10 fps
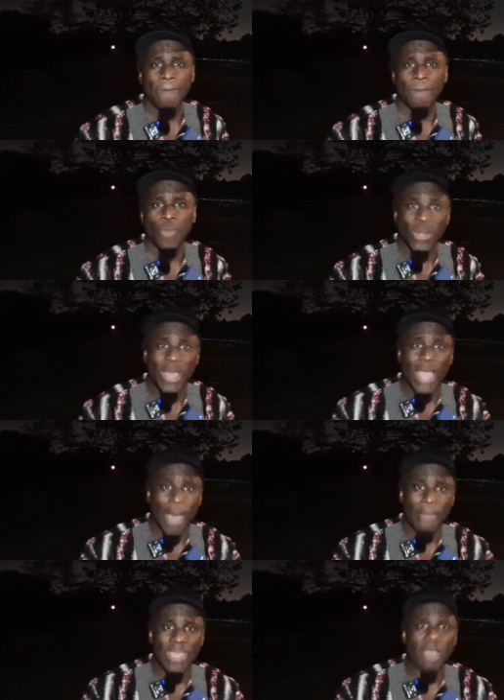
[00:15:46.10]
We wanna
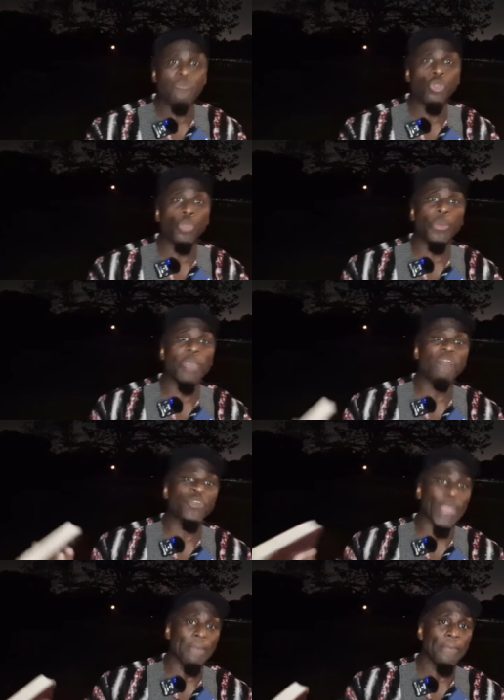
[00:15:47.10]
come here and fully prepare for
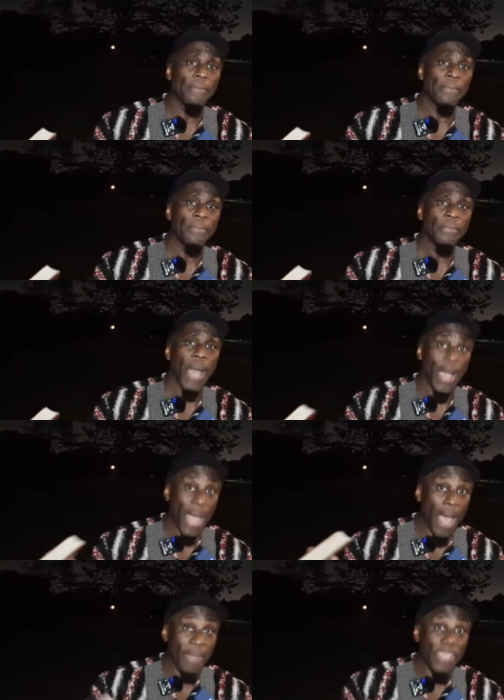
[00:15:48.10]
them. I
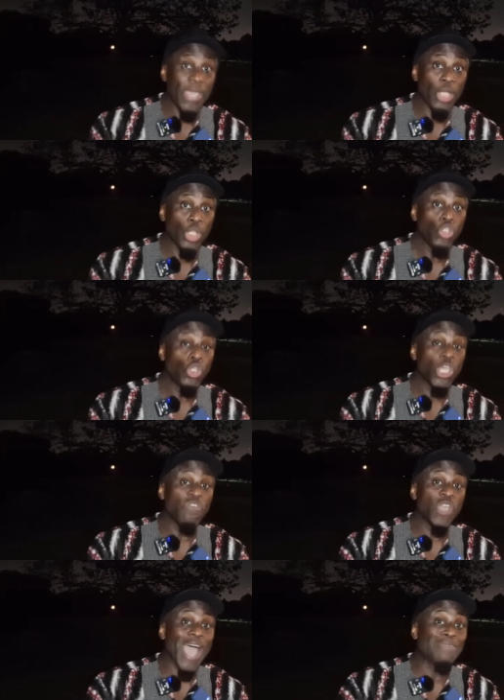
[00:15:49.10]
come here to give you
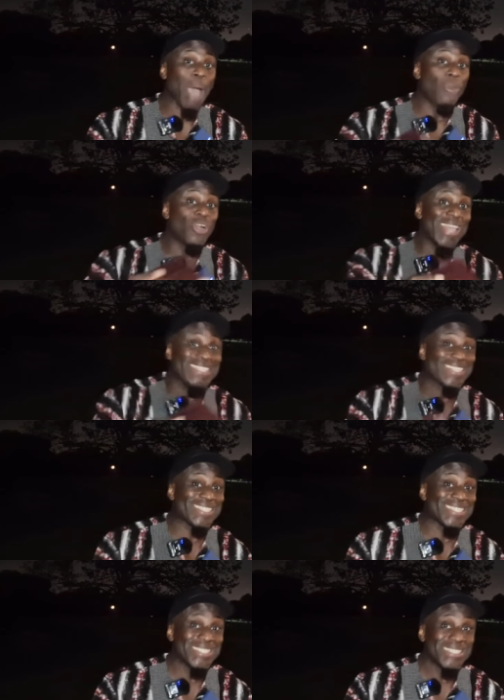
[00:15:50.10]
guys Bible lessons.
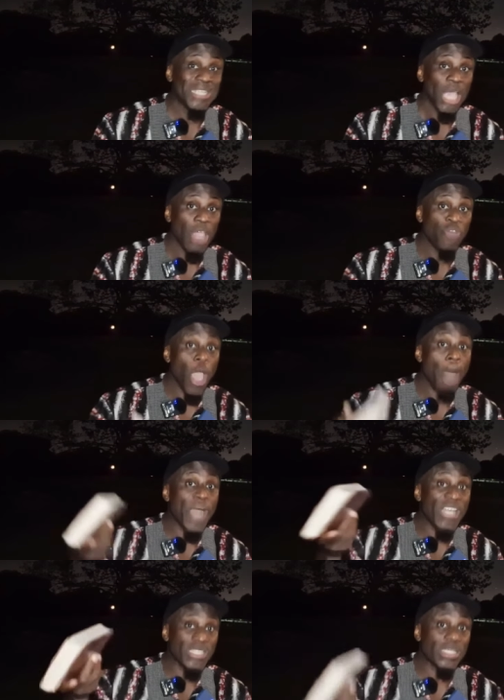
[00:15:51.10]
If you're a
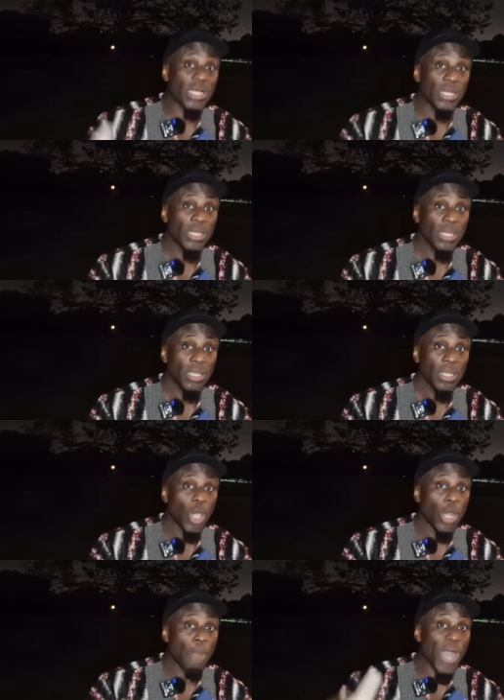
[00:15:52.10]
pastor, you're
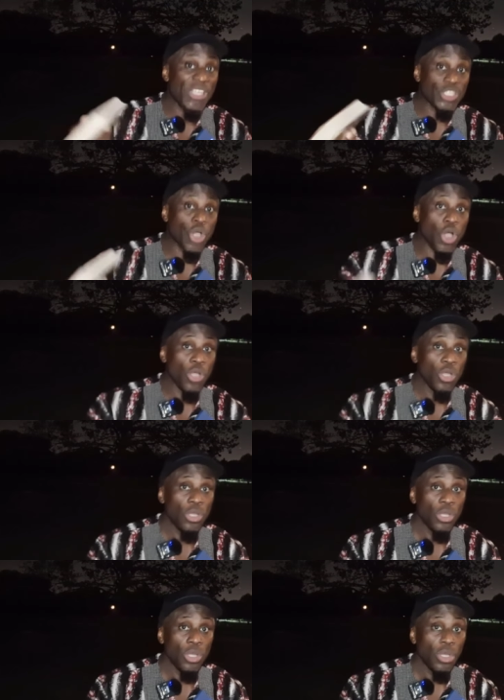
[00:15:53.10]
a pastor,
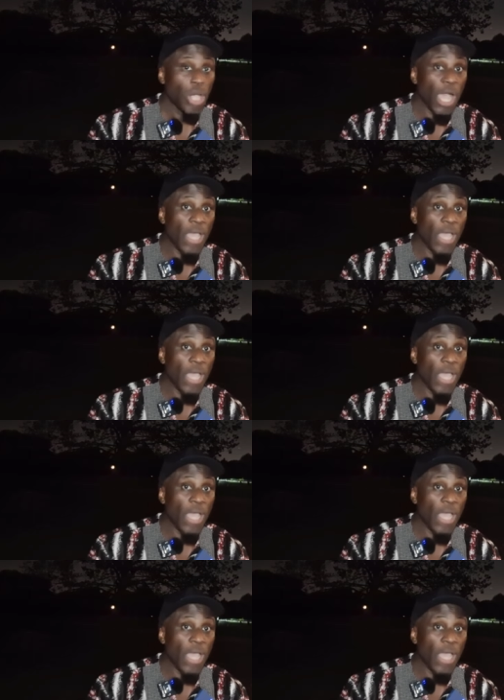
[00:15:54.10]
uh,